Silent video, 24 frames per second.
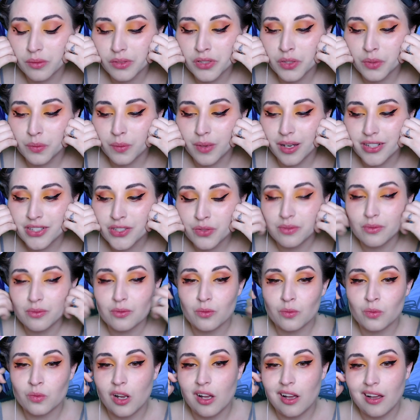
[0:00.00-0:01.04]
watch
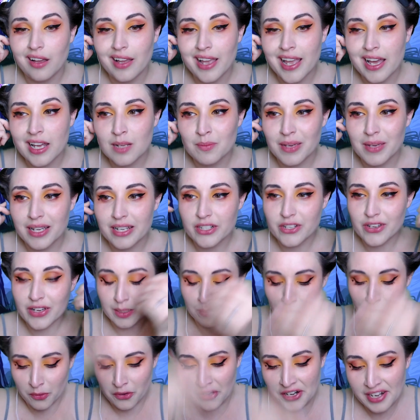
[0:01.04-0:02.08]
raw anime and you had to
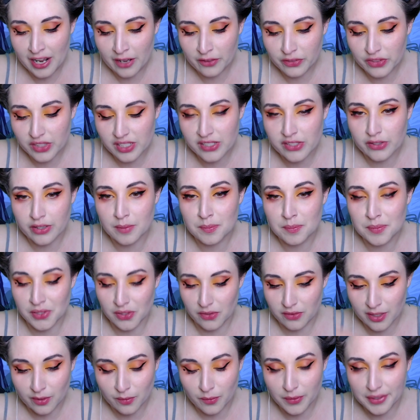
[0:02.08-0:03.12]
print out the script so you
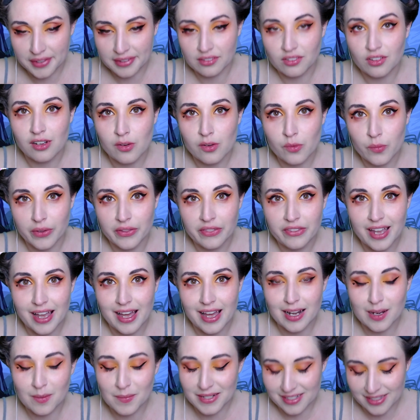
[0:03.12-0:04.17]
could read along with the
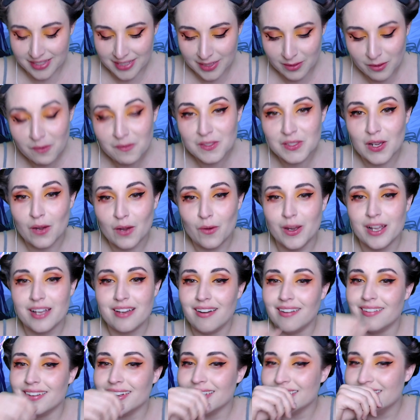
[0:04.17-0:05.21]
anime to see what was going
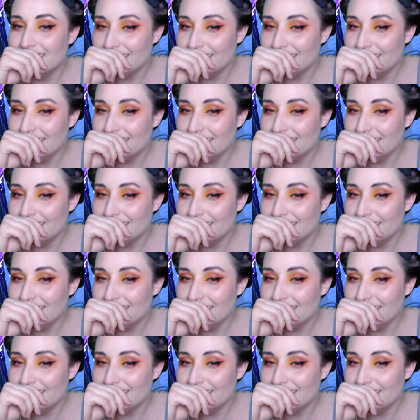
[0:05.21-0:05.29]
on.